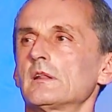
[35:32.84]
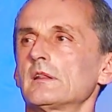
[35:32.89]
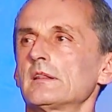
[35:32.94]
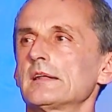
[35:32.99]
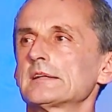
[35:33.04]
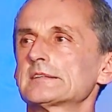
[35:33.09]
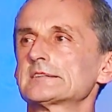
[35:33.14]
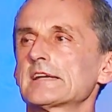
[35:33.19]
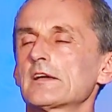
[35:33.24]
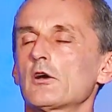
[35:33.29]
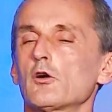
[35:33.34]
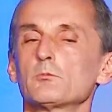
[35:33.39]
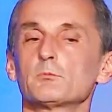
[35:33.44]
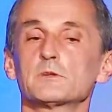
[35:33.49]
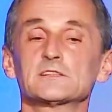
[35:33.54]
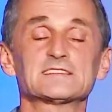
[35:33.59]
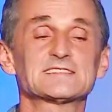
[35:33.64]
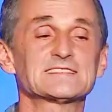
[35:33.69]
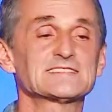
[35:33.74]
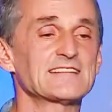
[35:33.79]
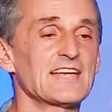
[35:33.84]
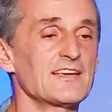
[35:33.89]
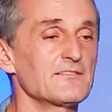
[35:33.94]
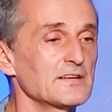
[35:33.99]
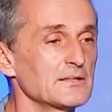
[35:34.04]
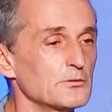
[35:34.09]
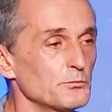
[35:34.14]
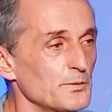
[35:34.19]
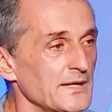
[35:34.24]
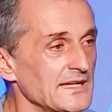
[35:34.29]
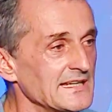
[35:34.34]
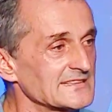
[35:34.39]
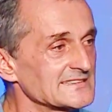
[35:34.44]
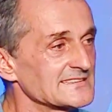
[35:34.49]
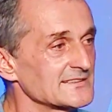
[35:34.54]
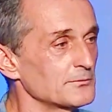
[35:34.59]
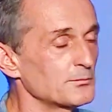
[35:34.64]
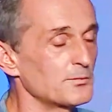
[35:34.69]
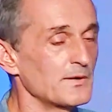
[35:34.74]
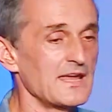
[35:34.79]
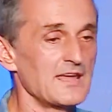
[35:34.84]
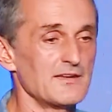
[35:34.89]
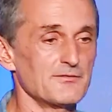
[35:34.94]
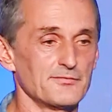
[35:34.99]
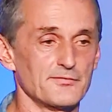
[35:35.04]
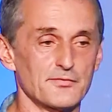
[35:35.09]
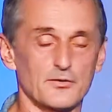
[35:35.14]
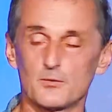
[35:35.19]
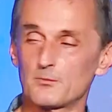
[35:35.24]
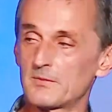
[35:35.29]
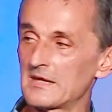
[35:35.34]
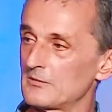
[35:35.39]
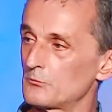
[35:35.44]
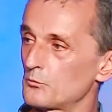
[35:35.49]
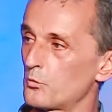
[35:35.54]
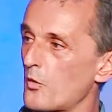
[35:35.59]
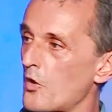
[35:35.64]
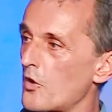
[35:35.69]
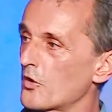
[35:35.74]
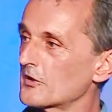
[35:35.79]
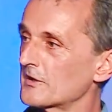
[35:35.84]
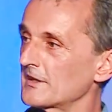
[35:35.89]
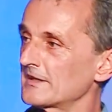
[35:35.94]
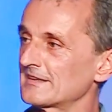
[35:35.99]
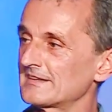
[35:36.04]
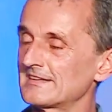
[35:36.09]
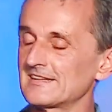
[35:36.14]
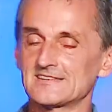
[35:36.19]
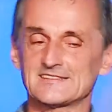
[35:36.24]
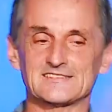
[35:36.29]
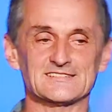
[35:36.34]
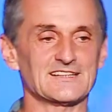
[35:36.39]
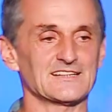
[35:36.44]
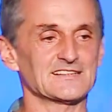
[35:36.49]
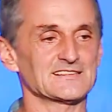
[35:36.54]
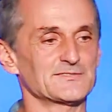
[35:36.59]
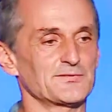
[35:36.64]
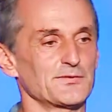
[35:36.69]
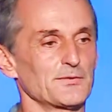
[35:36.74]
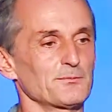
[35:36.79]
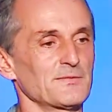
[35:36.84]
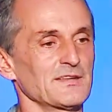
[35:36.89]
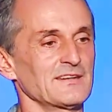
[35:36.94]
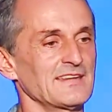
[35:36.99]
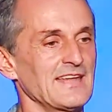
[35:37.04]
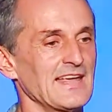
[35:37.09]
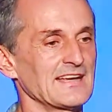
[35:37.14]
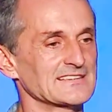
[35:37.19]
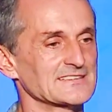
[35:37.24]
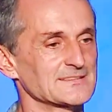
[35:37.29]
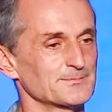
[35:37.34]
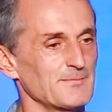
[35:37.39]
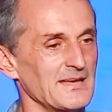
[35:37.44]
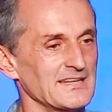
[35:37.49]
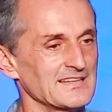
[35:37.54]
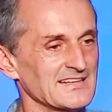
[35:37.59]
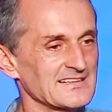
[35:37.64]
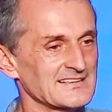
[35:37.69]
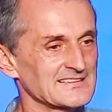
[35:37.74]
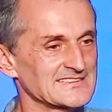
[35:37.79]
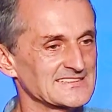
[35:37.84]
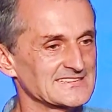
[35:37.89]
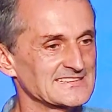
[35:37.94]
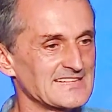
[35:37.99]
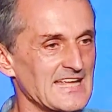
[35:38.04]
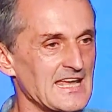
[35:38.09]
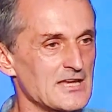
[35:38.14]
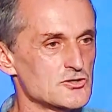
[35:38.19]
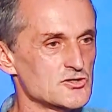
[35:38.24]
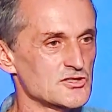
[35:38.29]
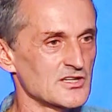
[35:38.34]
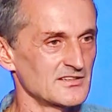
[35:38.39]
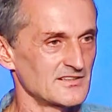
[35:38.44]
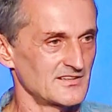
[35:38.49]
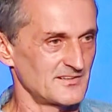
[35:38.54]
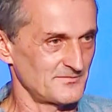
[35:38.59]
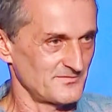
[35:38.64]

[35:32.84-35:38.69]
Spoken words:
let's say almost 7 weeks away from, in walking distance from the next medical station.